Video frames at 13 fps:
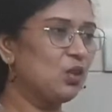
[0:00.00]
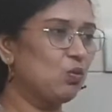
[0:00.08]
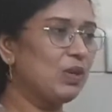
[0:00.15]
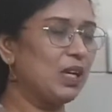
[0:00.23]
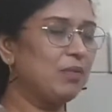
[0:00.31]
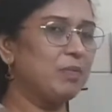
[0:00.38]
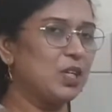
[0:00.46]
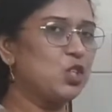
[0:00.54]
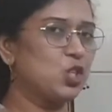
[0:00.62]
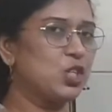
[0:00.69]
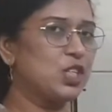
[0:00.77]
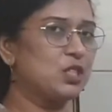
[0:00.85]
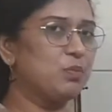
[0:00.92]
we have
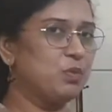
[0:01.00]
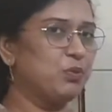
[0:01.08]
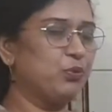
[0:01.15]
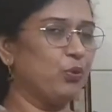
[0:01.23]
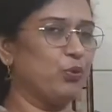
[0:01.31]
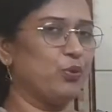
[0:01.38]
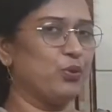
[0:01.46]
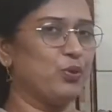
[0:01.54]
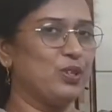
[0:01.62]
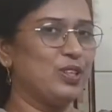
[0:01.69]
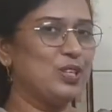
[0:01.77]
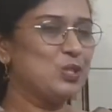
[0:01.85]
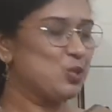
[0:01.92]
mentioned it before.
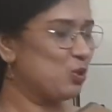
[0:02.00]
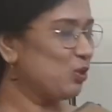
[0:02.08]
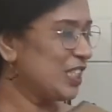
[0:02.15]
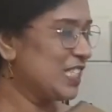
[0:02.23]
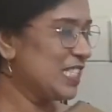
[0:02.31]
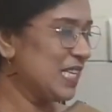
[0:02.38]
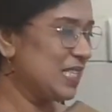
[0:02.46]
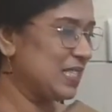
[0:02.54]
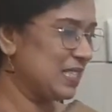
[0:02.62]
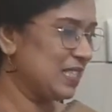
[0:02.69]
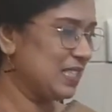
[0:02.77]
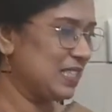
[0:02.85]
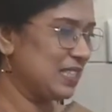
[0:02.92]
So this is